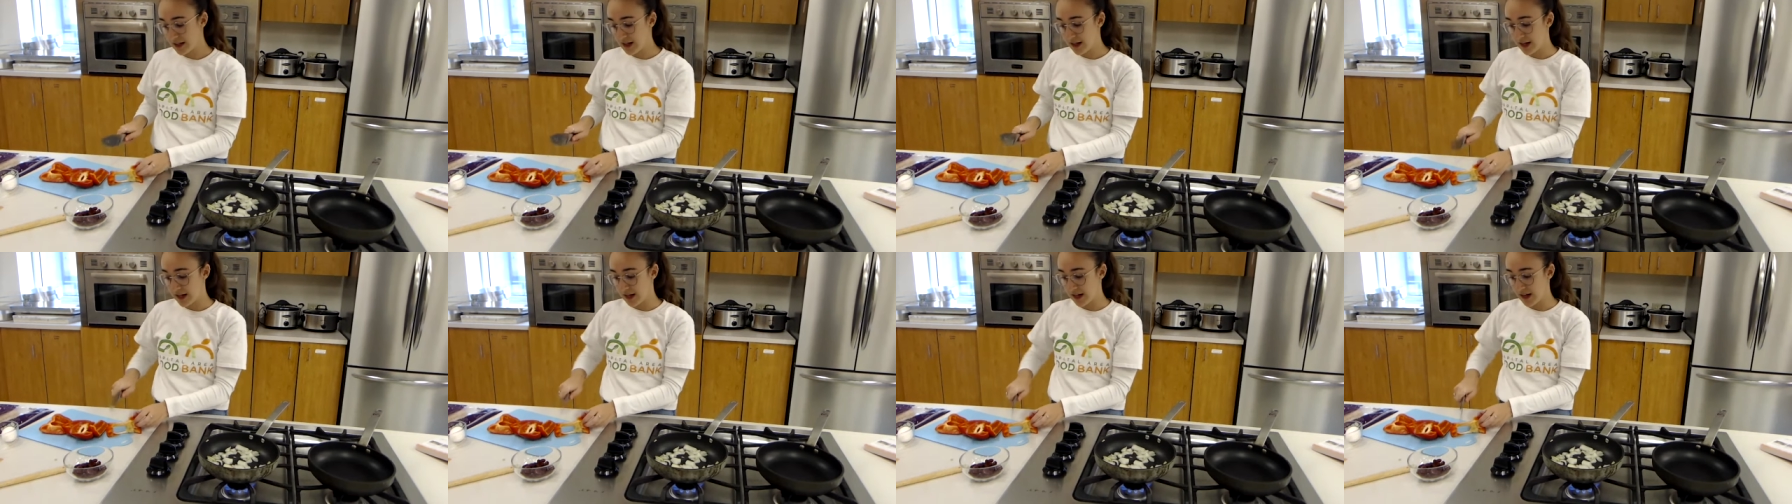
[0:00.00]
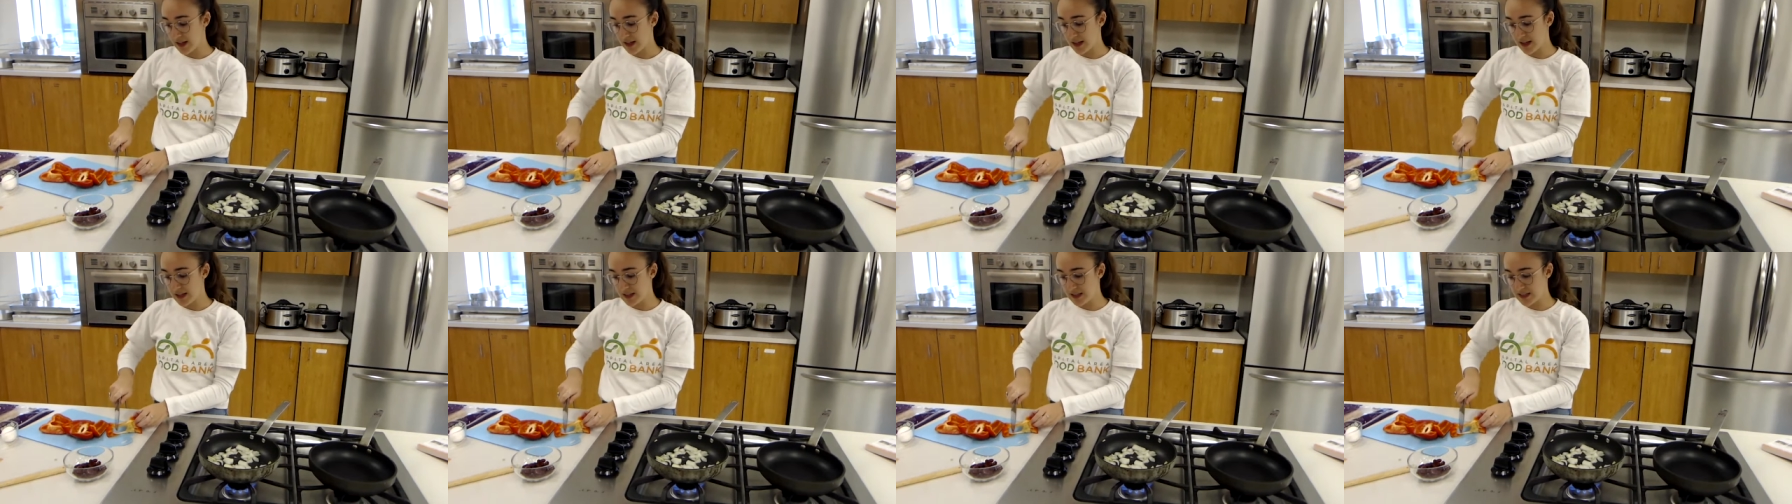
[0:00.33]
And
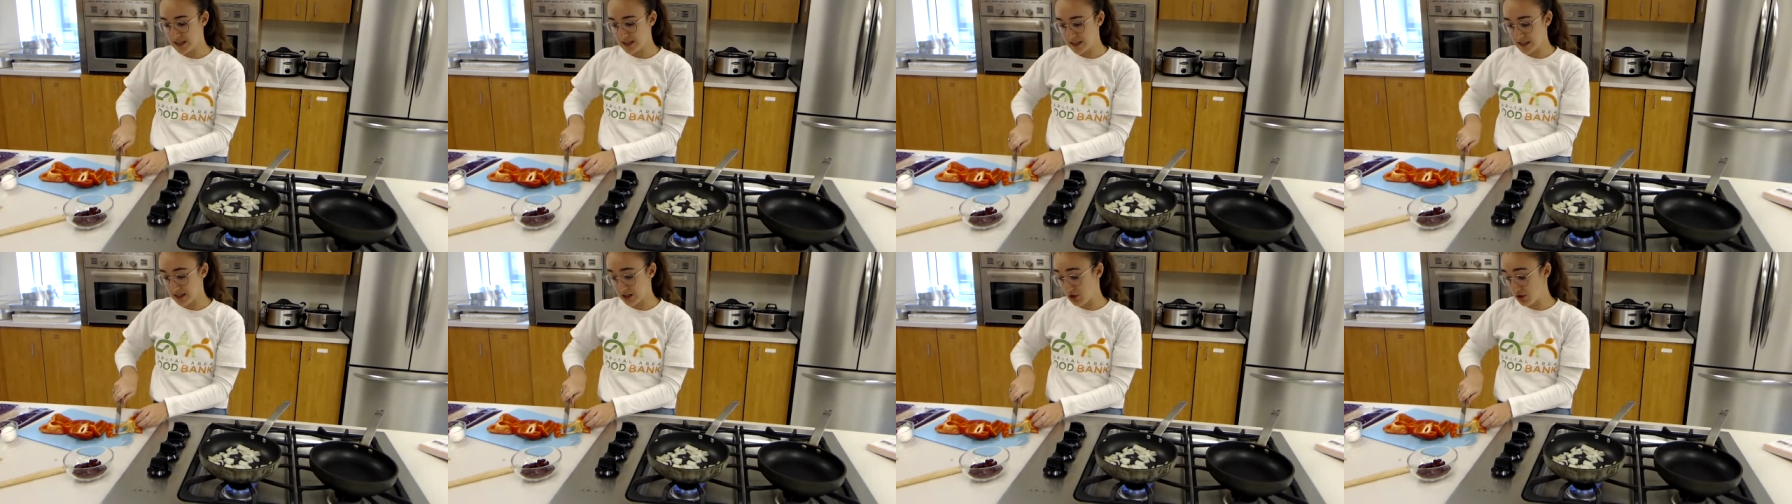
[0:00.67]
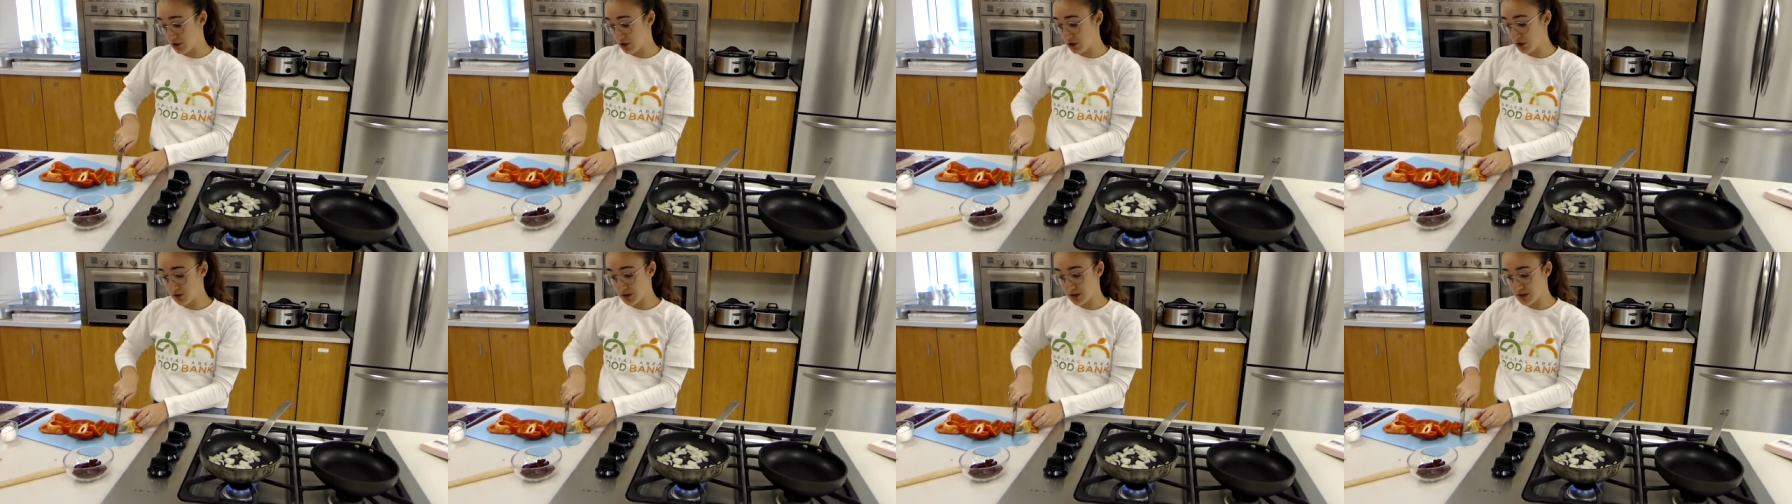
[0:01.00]
I like to, you
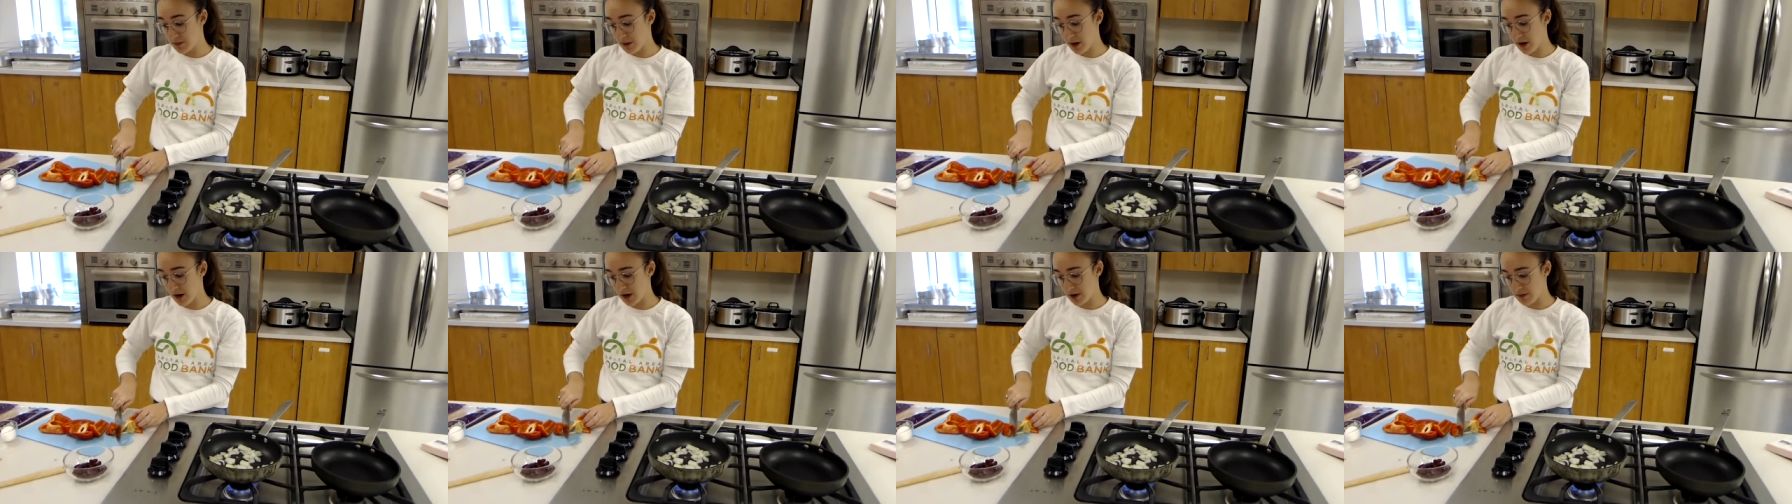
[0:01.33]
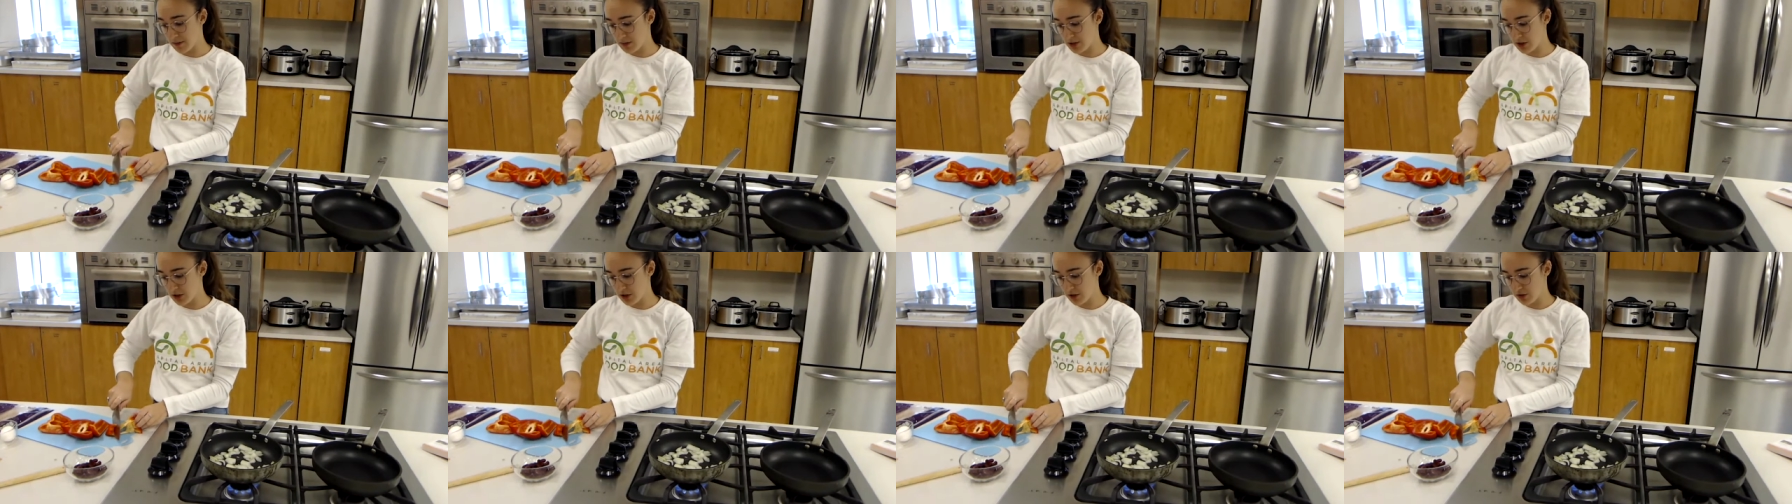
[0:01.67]
can use the
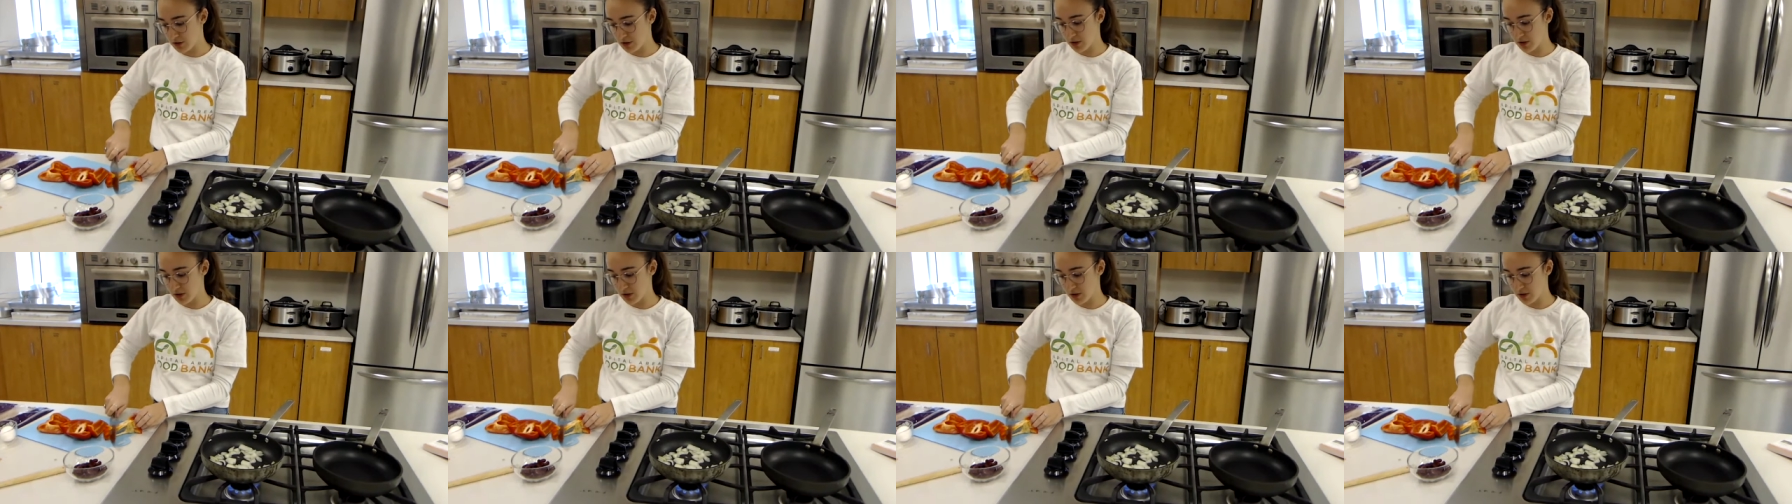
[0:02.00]
bottom too,